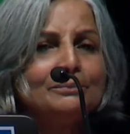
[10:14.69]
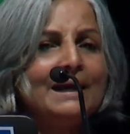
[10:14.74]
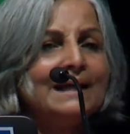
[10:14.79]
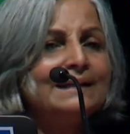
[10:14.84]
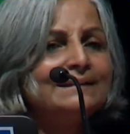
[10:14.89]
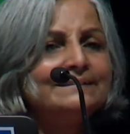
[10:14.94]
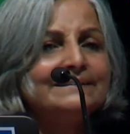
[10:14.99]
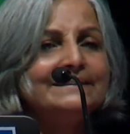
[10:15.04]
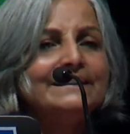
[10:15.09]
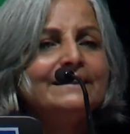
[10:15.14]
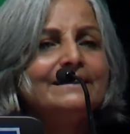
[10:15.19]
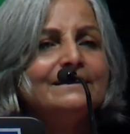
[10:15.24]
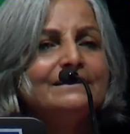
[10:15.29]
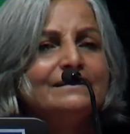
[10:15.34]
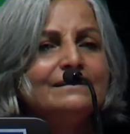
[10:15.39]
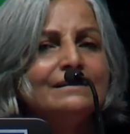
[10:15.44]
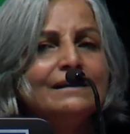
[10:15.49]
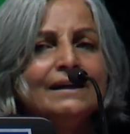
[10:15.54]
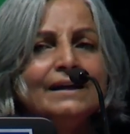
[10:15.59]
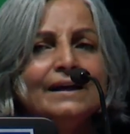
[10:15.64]

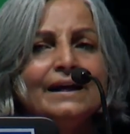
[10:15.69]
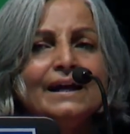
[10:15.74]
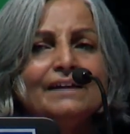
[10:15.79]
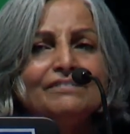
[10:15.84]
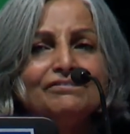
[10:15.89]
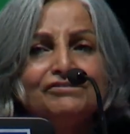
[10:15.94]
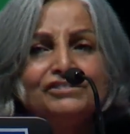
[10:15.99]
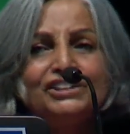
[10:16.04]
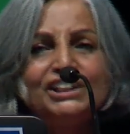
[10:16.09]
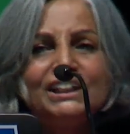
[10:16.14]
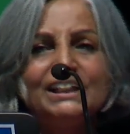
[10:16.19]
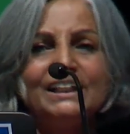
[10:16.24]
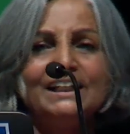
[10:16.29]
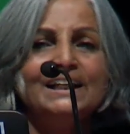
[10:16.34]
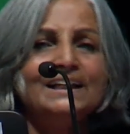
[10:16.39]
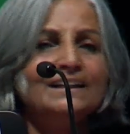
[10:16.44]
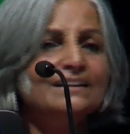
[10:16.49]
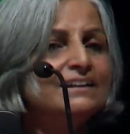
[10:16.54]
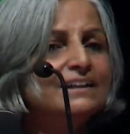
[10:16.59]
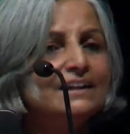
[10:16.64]

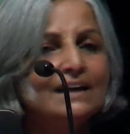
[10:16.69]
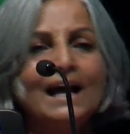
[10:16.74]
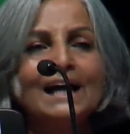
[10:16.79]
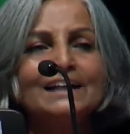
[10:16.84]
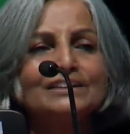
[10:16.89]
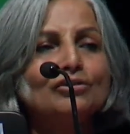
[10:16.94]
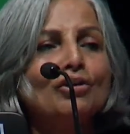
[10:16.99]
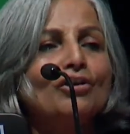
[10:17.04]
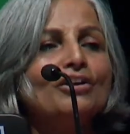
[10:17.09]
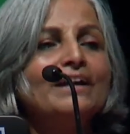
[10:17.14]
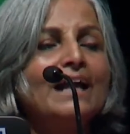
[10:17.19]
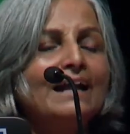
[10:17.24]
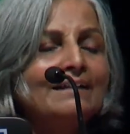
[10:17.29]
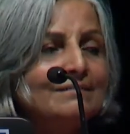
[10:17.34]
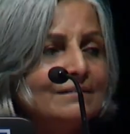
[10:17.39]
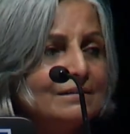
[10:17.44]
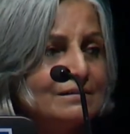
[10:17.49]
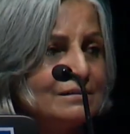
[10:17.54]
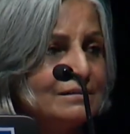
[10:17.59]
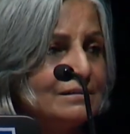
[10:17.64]
NCFTE has not done
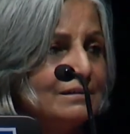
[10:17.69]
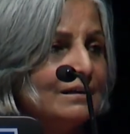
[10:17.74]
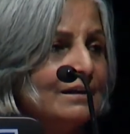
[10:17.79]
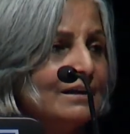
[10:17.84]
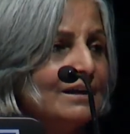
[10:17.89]
this.